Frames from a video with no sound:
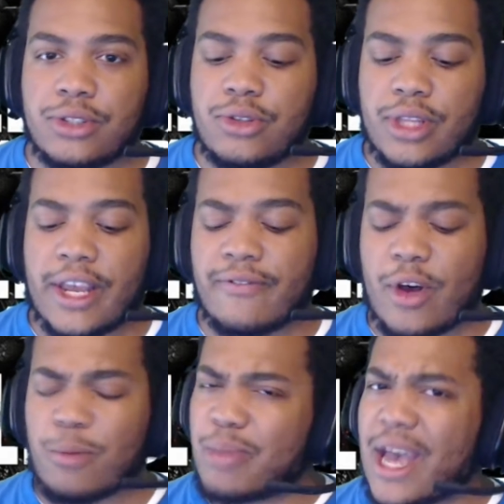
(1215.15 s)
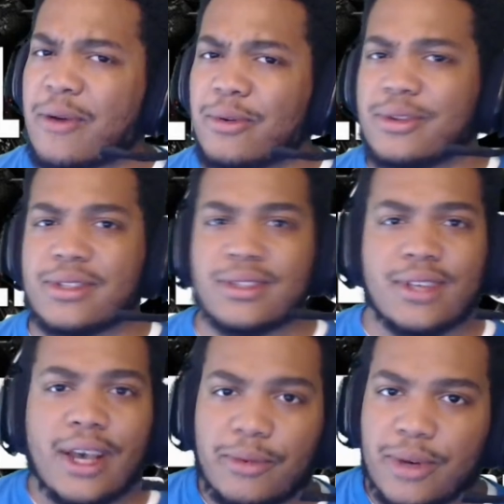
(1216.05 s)
You can like vault backwards and
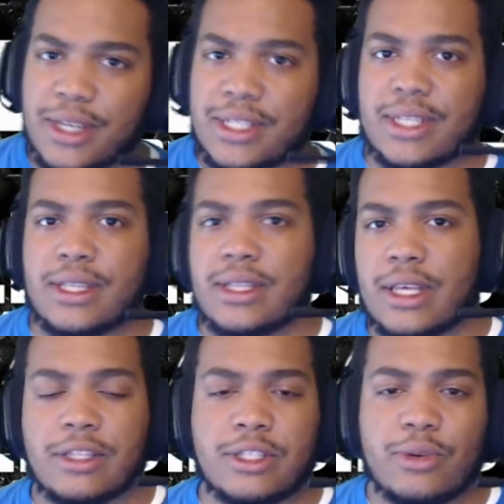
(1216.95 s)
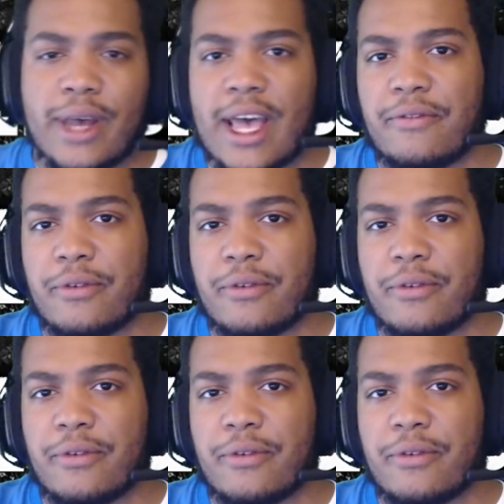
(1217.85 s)
sideways and still have